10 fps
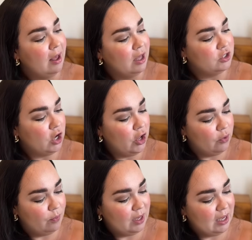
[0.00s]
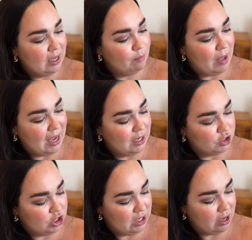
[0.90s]
taupey,
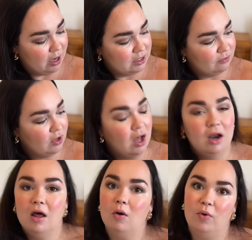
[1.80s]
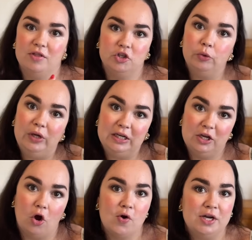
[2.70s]
beigey kind of colour with a
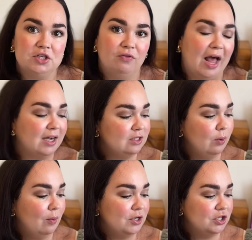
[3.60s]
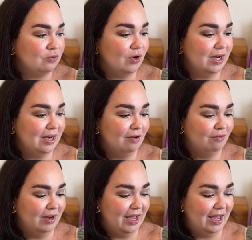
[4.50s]
tweedy orange fleck to it, which is really
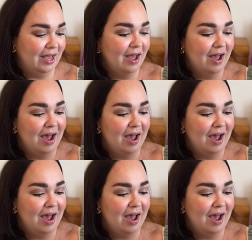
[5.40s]
lovely.